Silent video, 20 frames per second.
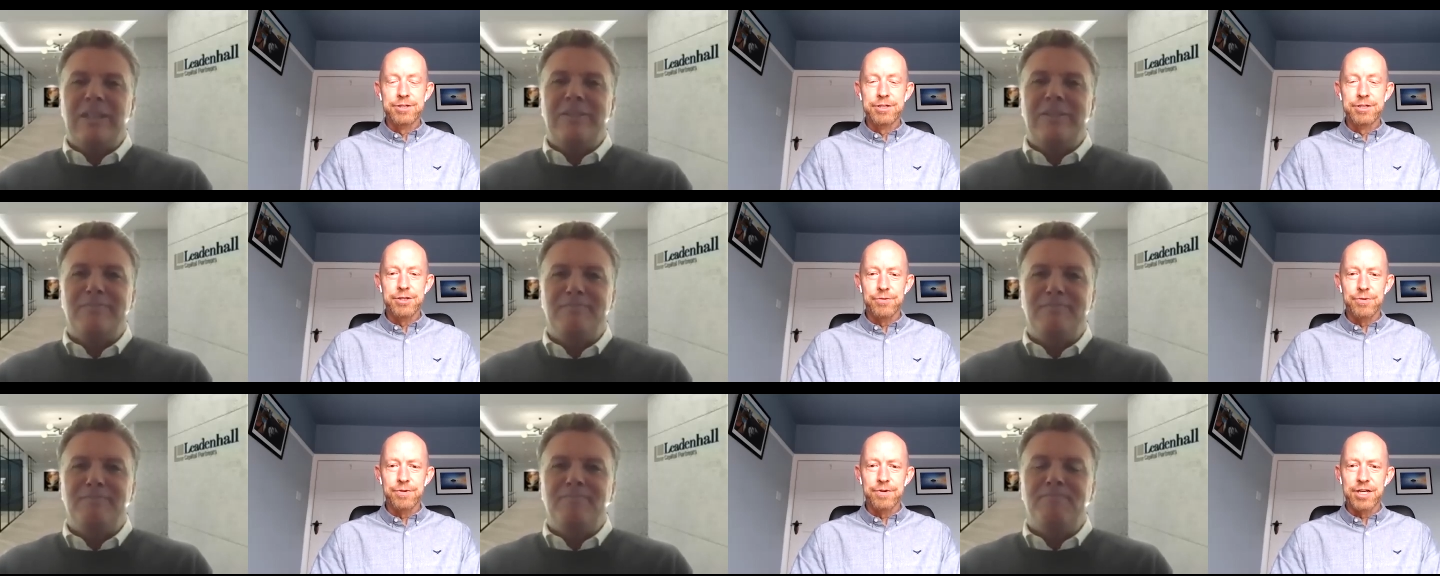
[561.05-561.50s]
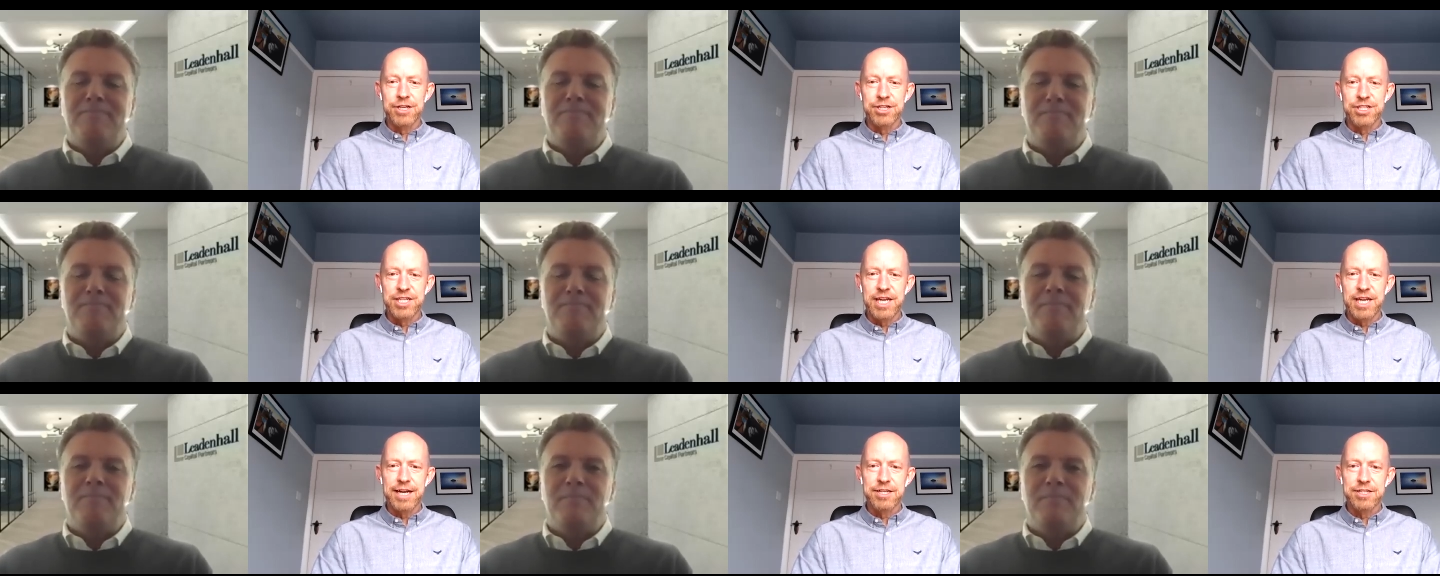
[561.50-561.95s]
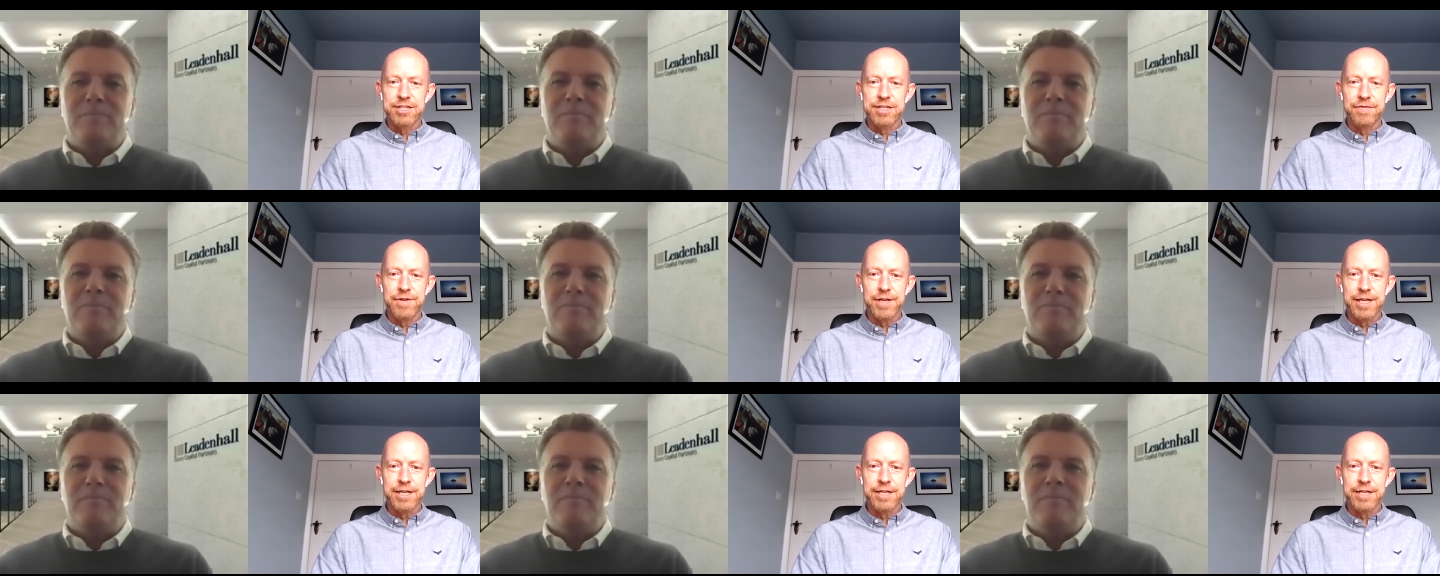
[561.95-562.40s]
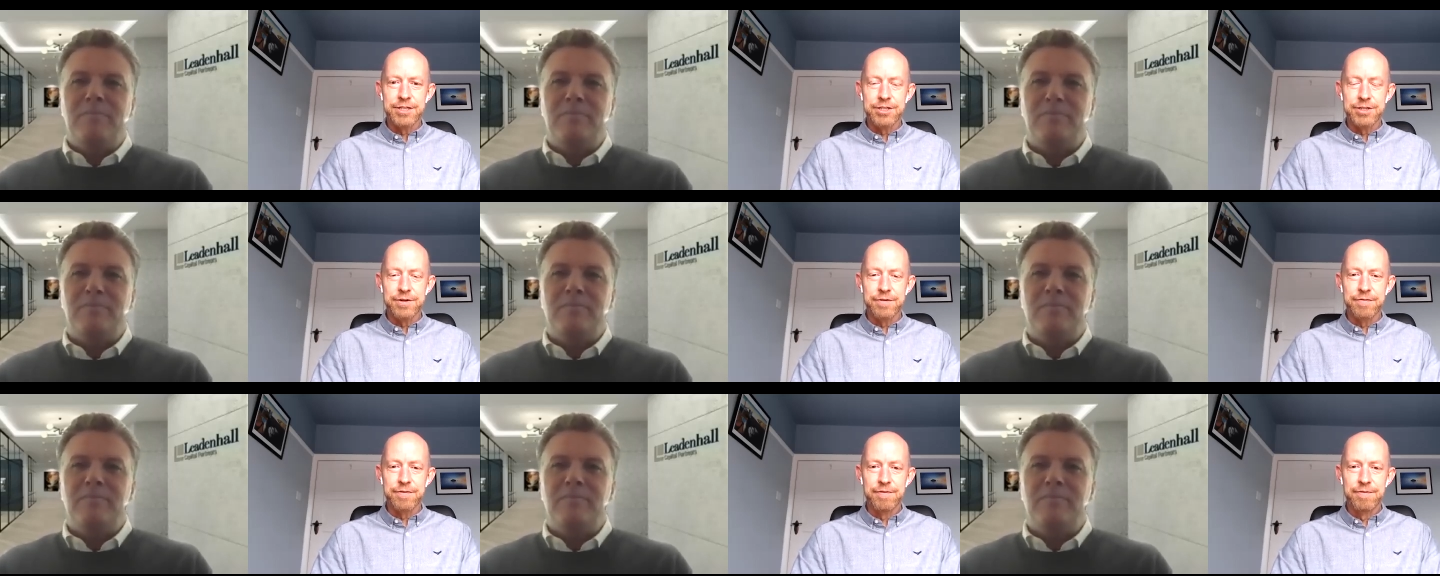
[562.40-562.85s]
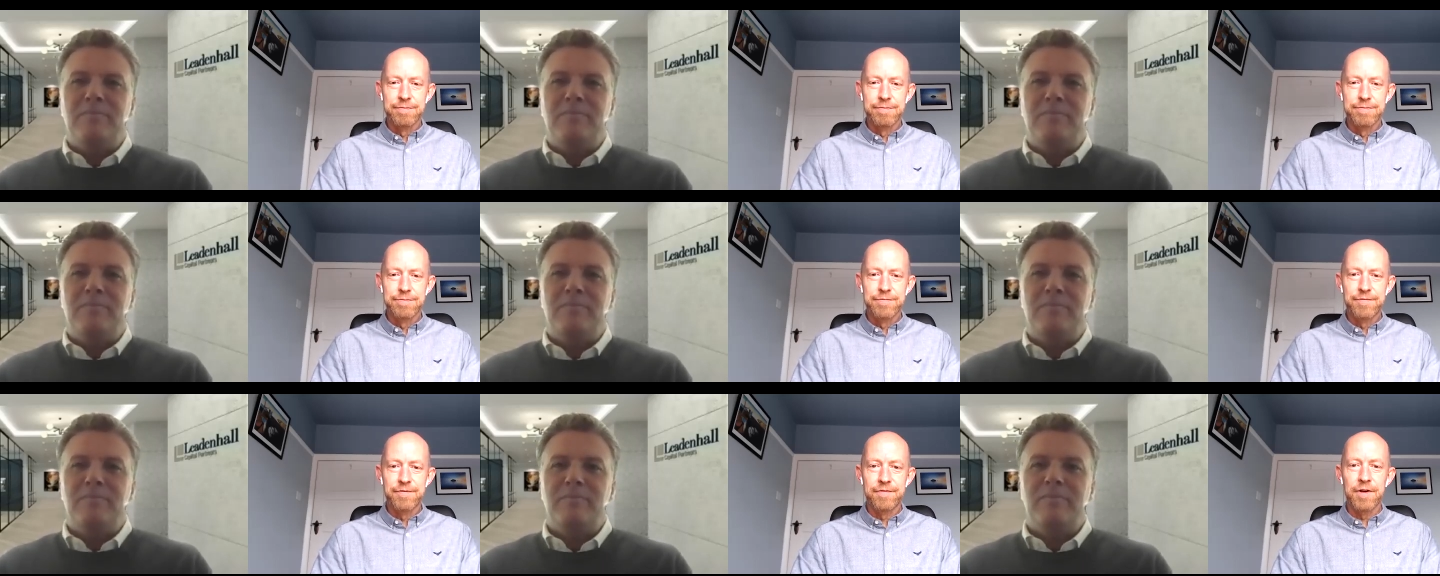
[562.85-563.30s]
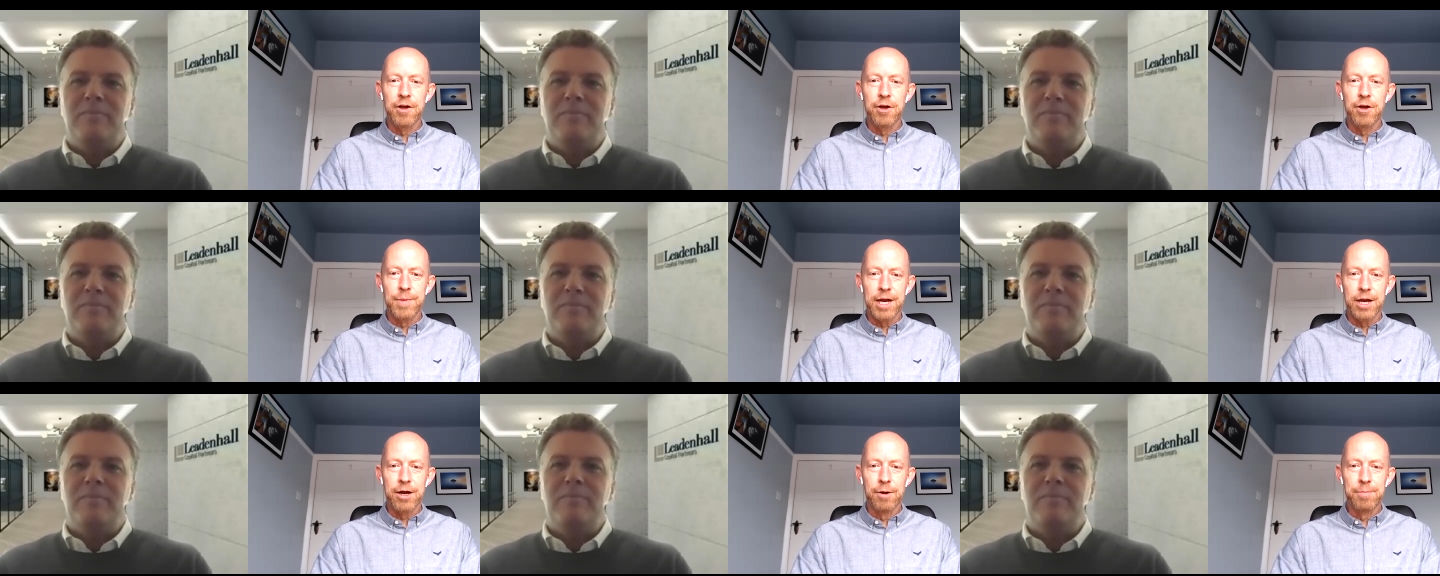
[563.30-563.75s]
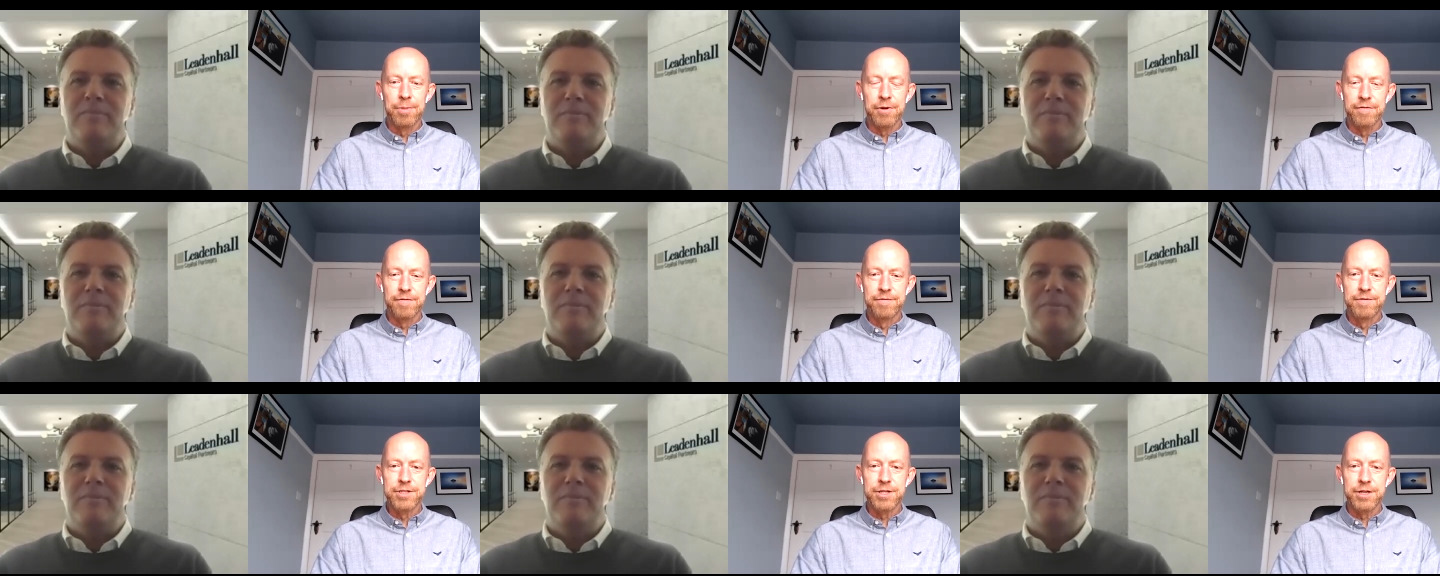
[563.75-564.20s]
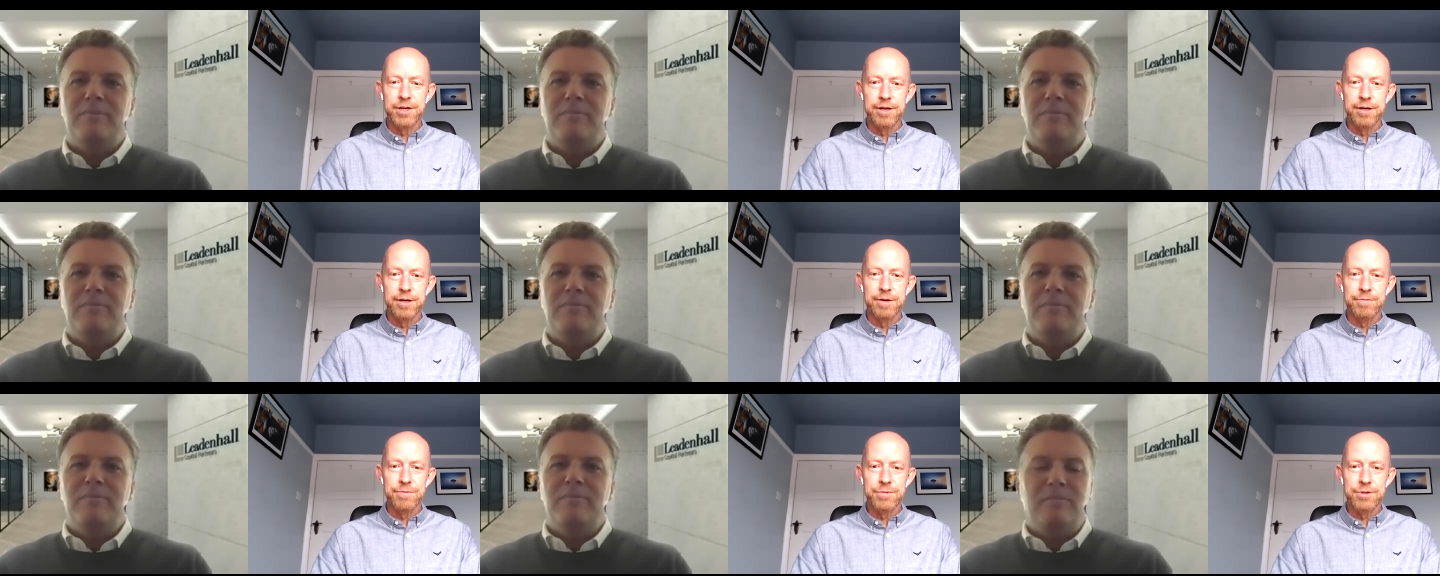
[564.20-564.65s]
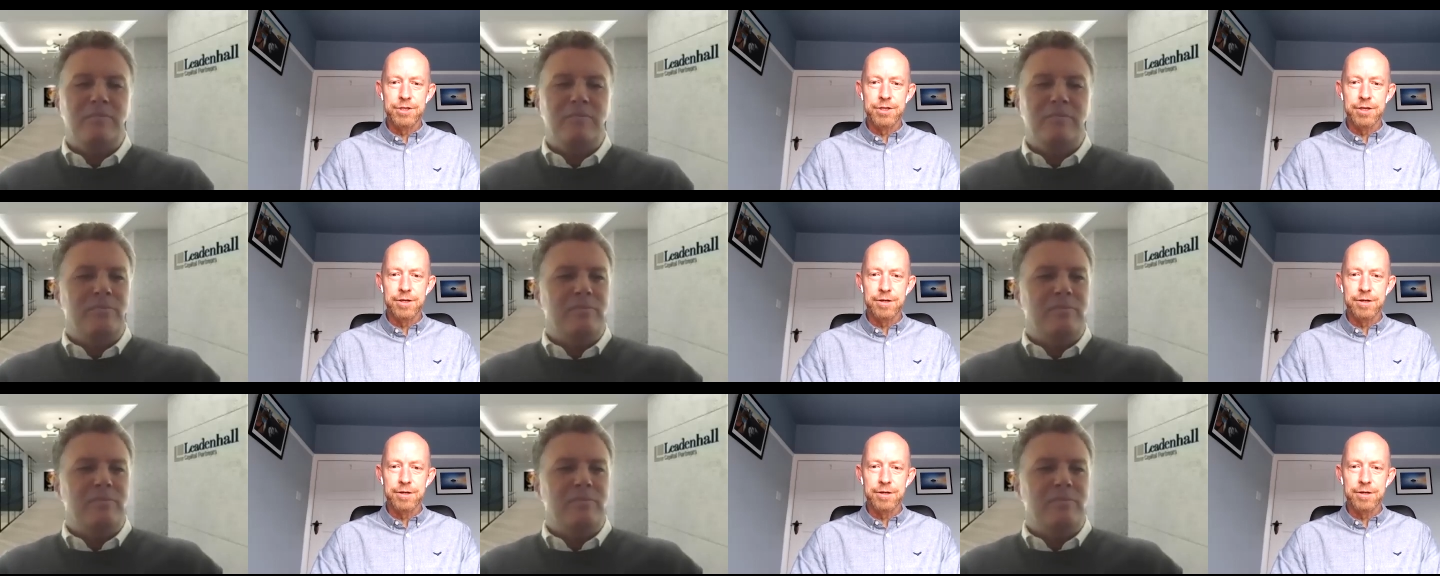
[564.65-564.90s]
Speaker 1: sort of consecutive years of firming up of terms.